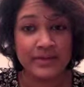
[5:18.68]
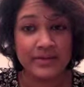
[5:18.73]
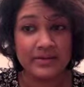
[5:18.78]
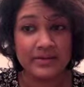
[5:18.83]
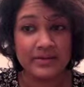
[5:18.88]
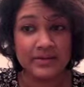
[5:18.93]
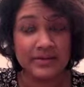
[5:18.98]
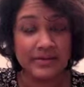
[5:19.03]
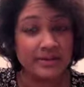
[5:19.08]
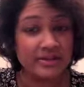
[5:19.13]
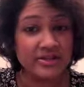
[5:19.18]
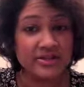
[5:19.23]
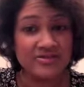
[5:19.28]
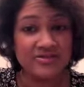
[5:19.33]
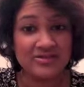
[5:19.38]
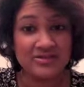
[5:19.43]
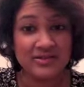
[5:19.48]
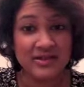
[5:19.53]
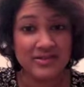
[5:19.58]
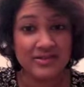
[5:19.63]

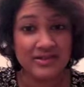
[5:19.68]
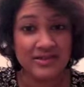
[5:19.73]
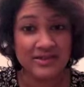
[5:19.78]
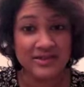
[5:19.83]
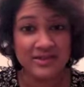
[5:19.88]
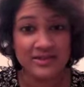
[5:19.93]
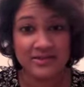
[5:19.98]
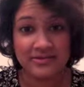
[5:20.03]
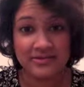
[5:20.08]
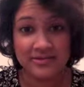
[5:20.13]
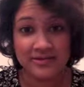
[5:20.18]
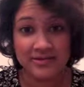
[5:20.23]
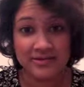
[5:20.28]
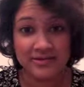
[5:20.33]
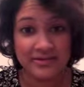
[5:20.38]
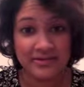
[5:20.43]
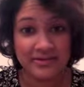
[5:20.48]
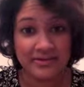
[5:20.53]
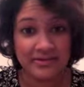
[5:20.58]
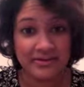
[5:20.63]
Don't go into it
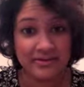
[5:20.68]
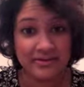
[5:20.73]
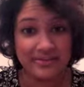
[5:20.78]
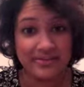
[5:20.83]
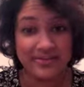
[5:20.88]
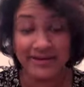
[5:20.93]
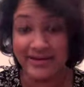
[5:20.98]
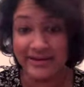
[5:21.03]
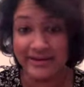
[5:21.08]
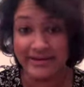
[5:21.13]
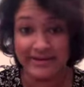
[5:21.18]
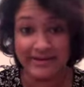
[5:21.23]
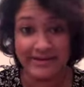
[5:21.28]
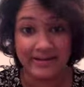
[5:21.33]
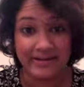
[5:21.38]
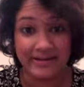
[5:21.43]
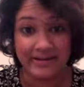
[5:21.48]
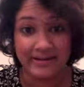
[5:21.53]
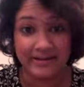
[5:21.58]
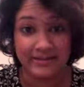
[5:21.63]

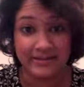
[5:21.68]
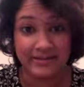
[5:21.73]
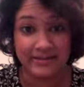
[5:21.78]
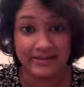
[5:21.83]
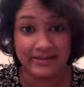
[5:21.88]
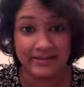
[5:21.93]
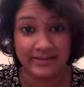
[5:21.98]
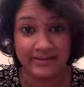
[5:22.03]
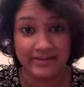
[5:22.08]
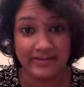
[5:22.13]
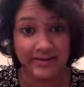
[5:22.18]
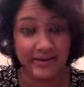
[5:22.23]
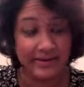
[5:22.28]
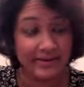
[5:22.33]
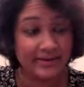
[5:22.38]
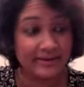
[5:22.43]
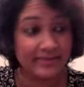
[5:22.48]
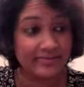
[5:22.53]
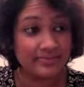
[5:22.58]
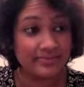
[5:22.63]
blindly
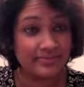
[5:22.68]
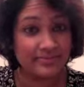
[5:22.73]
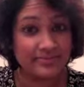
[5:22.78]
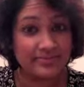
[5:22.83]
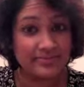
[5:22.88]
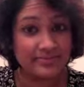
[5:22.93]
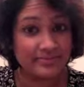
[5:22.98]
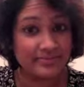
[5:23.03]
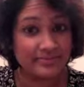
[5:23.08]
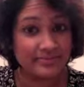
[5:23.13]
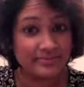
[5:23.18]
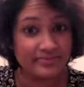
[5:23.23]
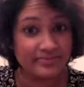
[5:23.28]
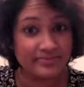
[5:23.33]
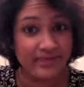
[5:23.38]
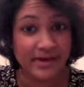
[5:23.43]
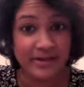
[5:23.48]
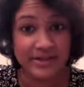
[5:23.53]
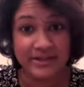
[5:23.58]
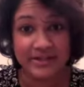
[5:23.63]
like
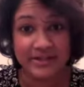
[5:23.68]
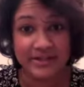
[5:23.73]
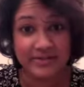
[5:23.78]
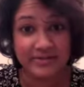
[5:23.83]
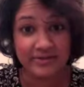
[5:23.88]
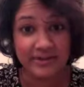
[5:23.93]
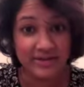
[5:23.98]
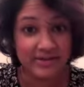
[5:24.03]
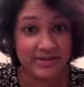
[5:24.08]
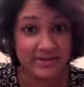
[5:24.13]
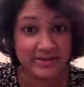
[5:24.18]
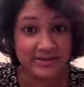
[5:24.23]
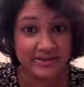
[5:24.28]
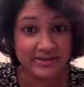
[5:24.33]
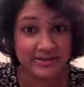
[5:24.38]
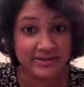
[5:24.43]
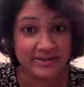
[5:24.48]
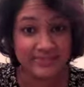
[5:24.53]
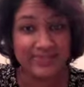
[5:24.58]
my generation did.